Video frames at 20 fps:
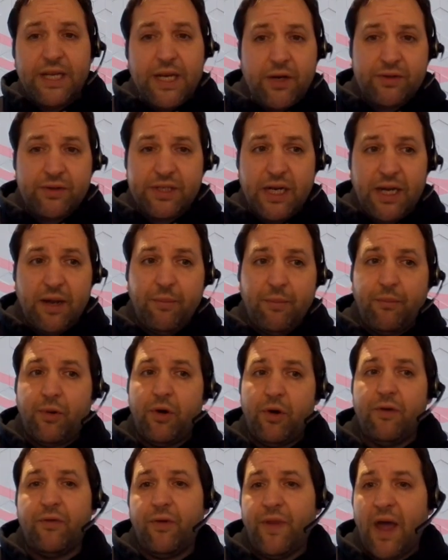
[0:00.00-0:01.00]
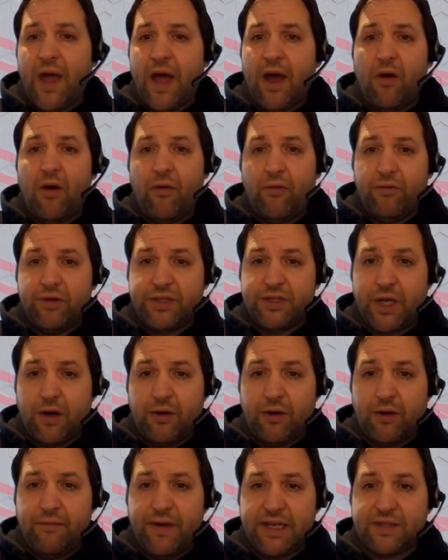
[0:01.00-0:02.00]
continuously improve on that
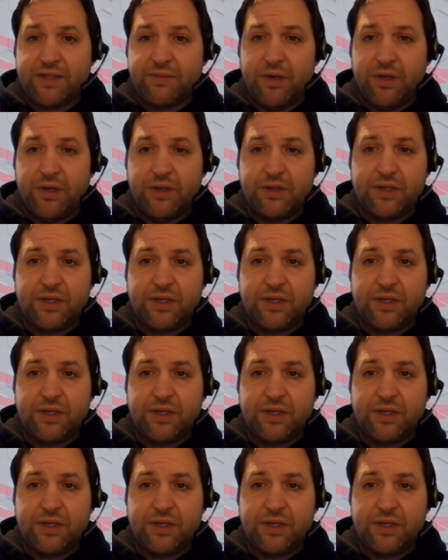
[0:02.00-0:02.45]
return on investment.